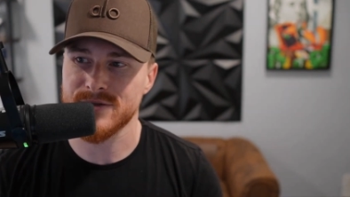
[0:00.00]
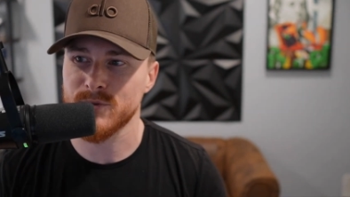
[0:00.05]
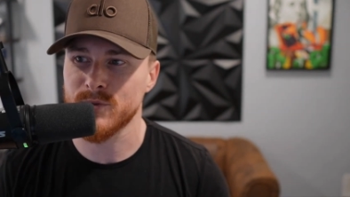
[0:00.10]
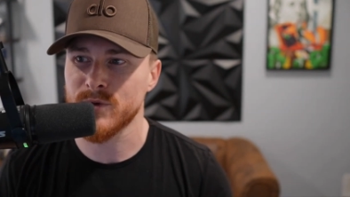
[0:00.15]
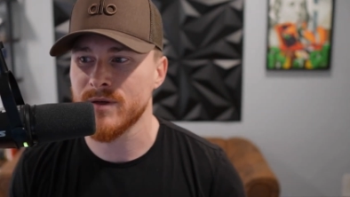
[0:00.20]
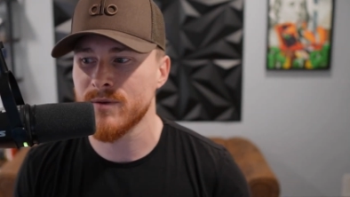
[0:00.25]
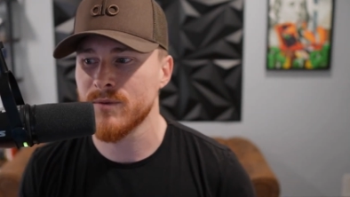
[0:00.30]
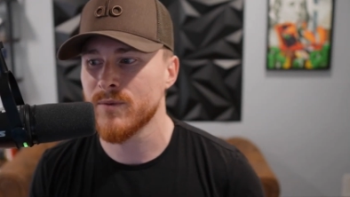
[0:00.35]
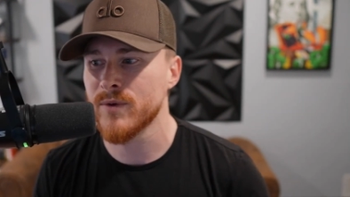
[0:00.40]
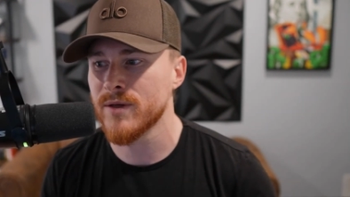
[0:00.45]

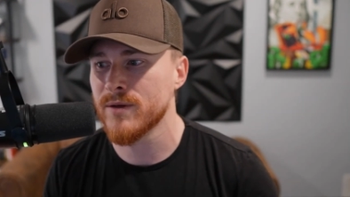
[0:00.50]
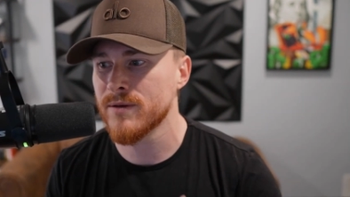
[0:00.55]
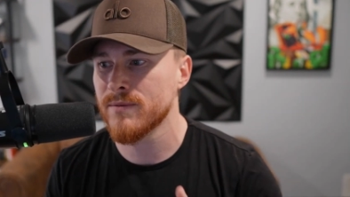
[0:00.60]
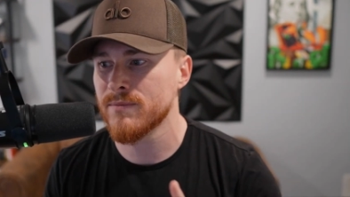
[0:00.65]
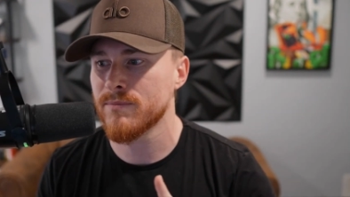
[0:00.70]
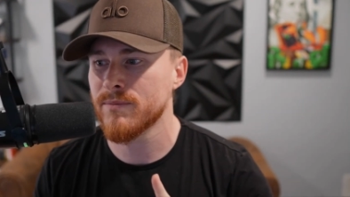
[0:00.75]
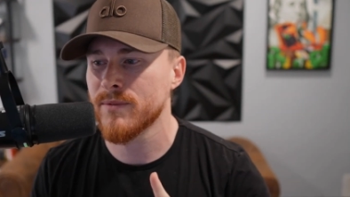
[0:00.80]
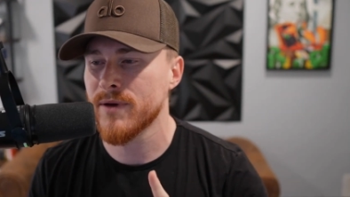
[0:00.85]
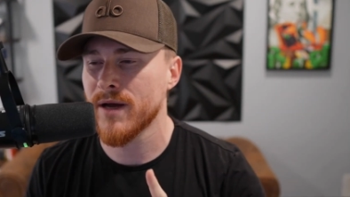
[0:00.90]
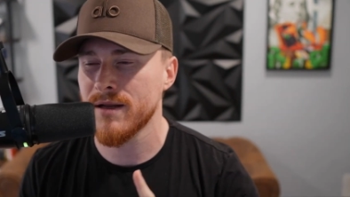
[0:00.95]
We
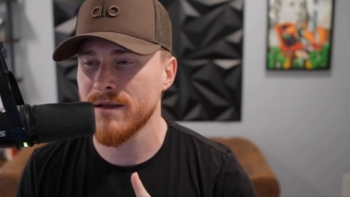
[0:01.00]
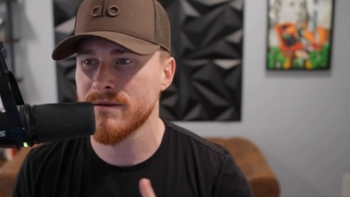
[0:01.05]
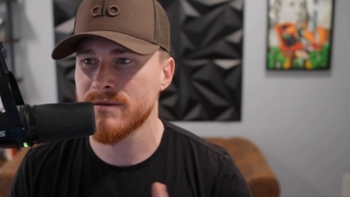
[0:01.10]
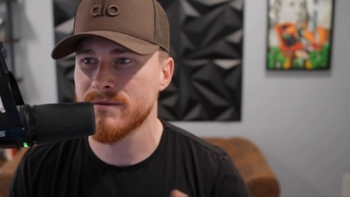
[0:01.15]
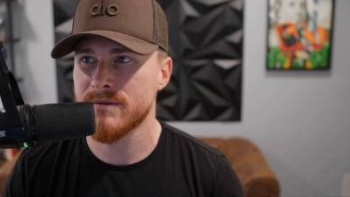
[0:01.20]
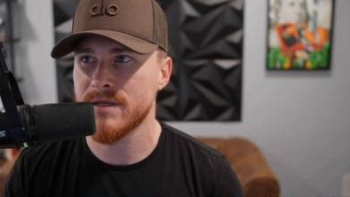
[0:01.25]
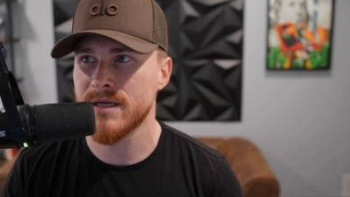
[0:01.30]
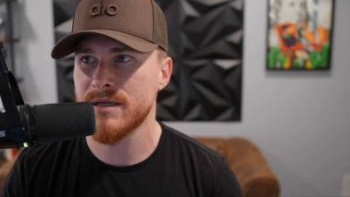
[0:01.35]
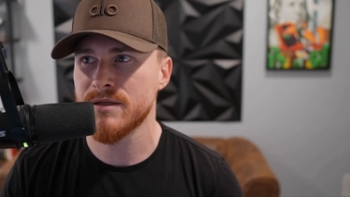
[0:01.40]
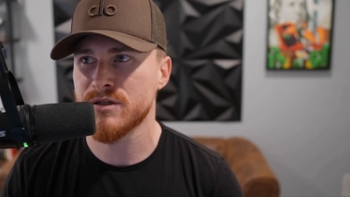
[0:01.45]
kind of
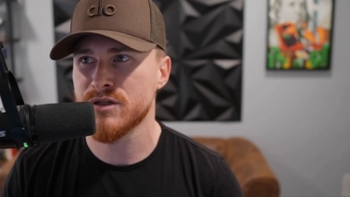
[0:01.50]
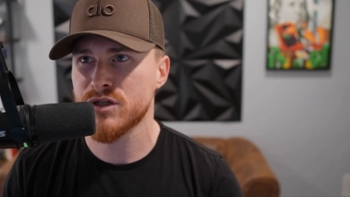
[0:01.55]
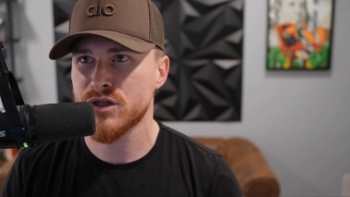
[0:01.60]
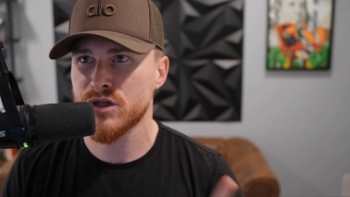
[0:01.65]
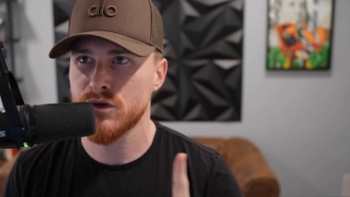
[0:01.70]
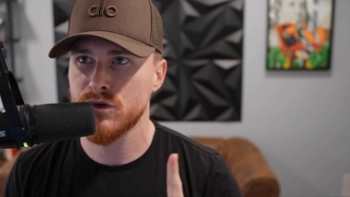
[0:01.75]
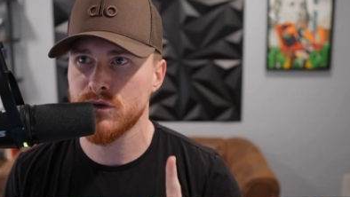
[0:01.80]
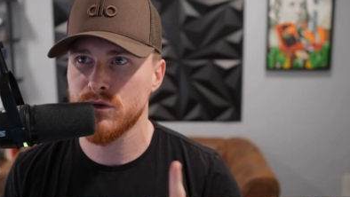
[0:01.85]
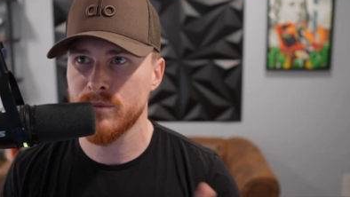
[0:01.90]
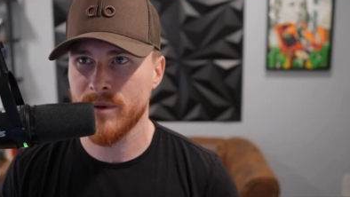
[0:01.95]
did
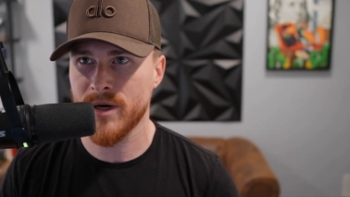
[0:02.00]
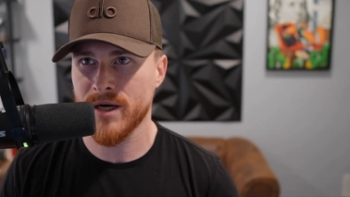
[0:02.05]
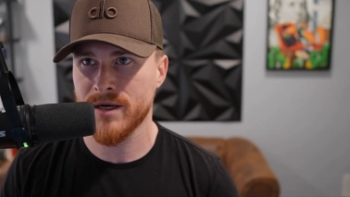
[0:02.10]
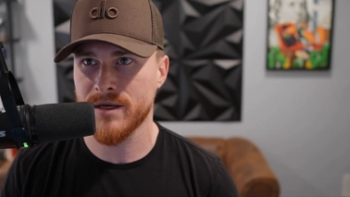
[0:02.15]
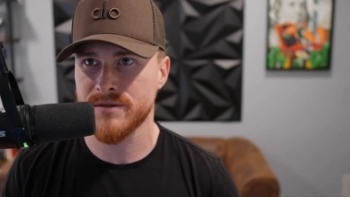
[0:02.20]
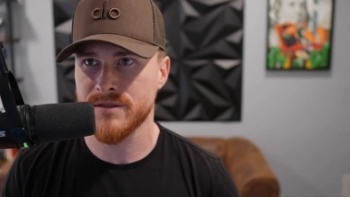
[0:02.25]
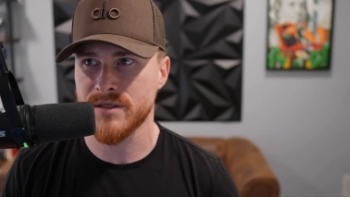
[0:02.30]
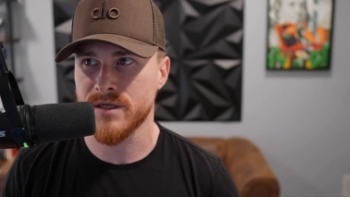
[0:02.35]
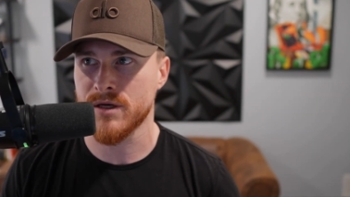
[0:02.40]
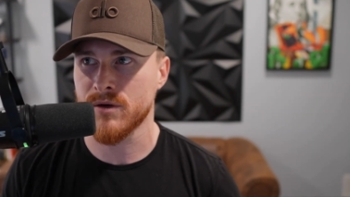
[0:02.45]
two
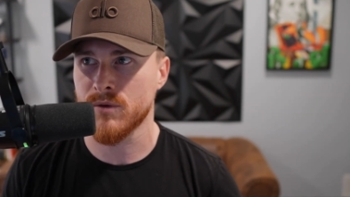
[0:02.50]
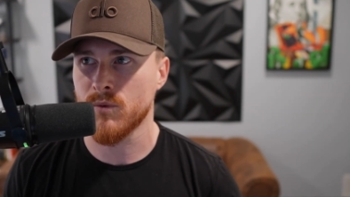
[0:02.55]
buckets here.